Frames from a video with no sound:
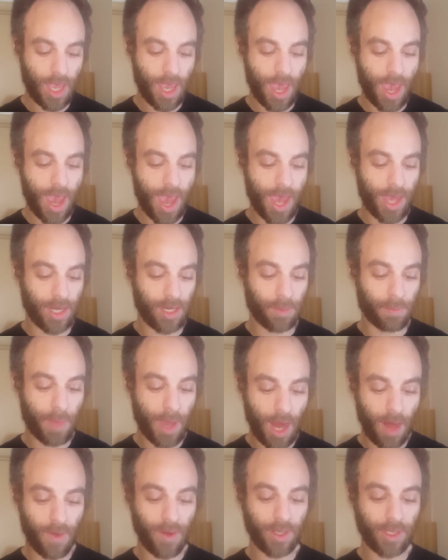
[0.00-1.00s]
and
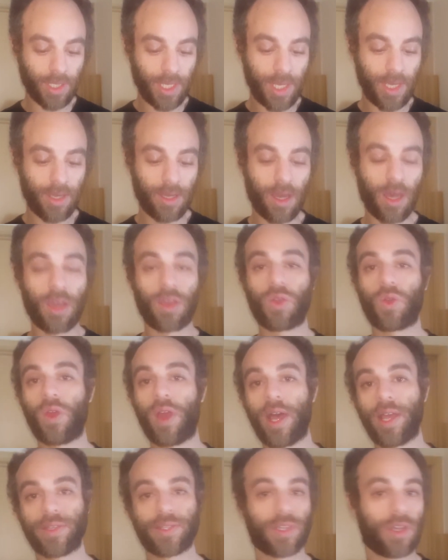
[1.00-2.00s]
apparently
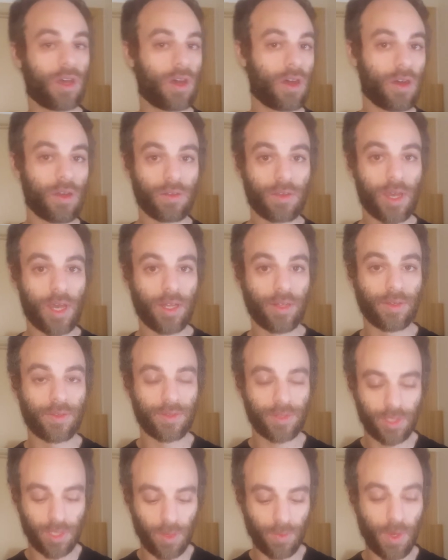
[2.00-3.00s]
across all
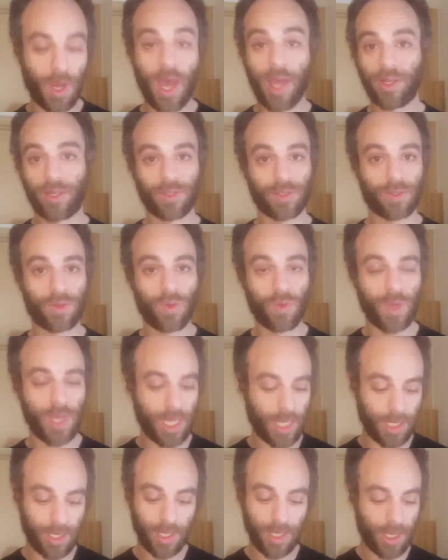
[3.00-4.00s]
colors. So not just
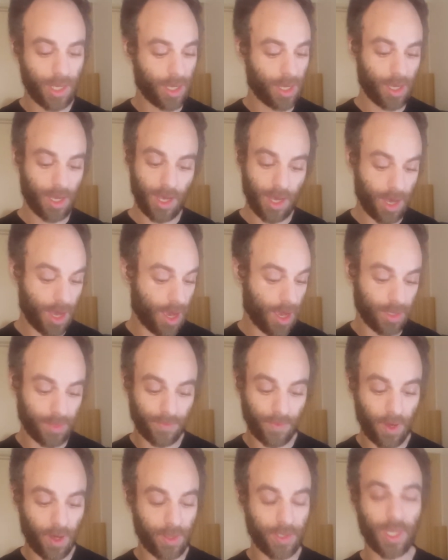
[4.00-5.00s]
green, as
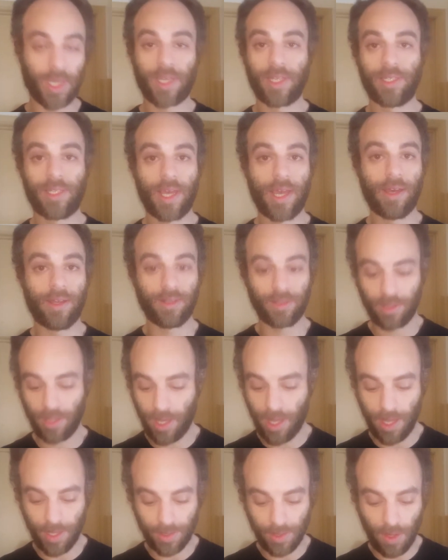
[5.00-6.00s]
far as I can tell,
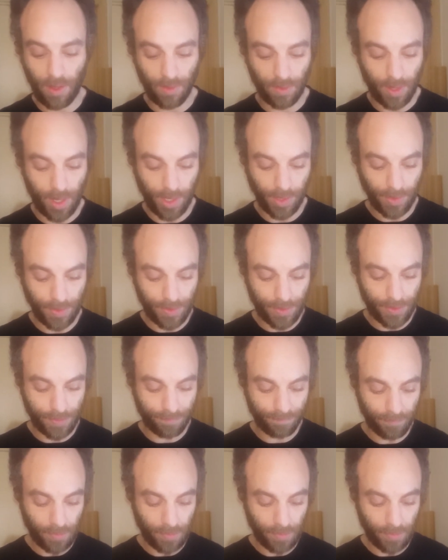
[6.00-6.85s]
it's all colors.